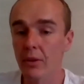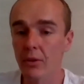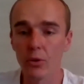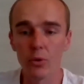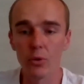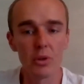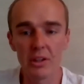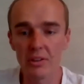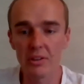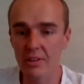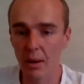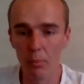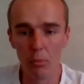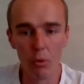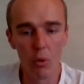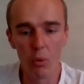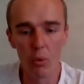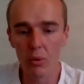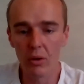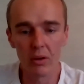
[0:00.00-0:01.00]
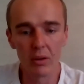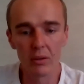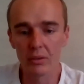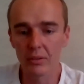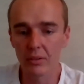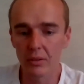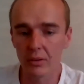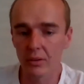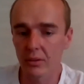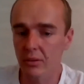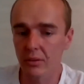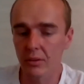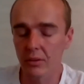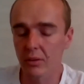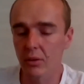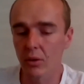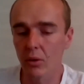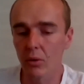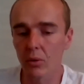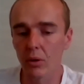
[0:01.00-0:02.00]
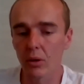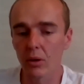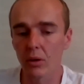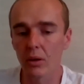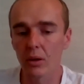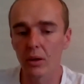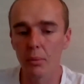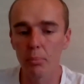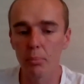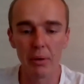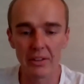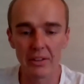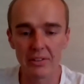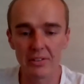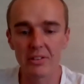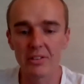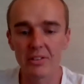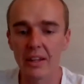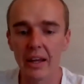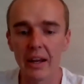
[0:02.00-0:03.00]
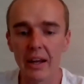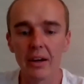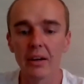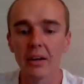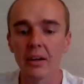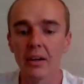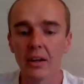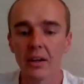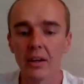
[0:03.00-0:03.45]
you need some local presence there.